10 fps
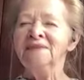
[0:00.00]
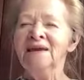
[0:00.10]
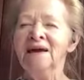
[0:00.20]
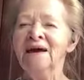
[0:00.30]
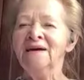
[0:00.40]

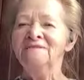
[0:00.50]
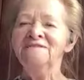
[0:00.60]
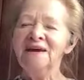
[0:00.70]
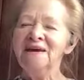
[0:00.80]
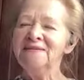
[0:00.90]
I have
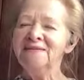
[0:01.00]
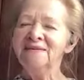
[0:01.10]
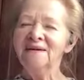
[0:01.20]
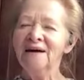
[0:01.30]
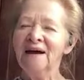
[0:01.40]
faith,
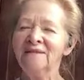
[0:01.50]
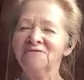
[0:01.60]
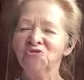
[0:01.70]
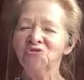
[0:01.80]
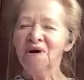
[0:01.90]
I
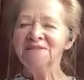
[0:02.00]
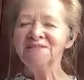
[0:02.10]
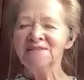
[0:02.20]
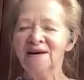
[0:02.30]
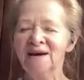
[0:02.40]
have
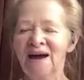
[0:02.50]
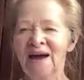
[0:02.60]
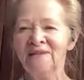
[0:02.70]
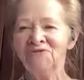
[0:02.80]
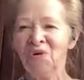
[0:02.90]
trust, I
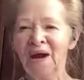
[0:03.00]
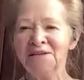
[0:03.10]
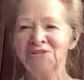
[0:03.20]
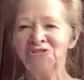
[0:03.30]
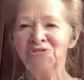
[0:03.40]
have
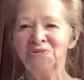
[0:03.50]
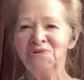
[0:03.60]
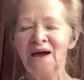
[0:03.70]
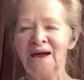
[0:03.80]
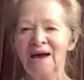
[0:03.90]
gratitude,
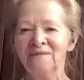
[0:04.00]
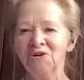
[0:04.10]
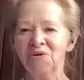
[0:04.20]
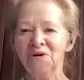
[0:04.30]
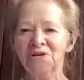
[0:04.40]
I have
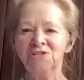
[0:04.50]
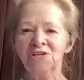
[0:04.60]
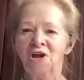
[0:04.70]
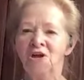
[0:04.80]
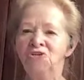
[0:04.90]
courage.
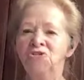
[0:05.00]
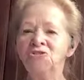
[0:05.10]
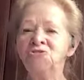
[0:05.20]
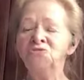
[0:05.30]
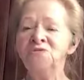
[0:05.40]
You
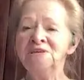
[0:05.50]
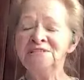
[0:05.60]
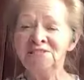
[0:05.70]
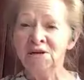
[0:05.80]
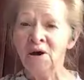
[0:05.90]
can do
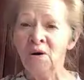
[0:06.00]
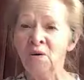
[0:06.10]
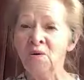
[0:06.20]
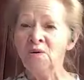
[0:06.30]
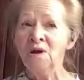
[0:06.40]
this
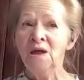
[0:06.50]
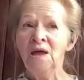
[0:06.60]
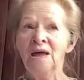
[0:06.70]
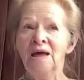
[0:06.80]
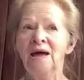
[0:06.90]
slow
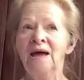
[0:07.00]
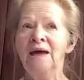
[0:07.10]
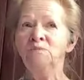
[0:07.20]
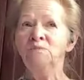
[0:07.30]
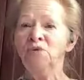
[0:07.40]

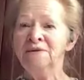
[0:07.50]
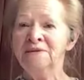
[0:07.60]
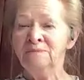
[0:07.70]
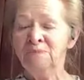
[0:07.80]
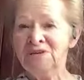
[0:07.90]
and breathe
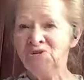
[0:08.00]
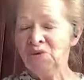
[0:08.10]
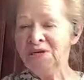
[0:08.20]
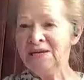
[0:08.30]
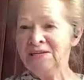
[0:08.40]
in
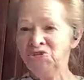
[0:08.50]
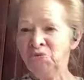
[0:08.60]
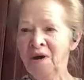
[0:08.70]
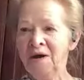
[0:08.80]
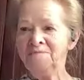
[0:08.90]
between each
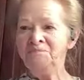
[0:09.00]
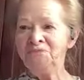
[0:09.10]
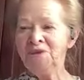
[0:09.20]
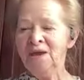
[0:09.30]
one.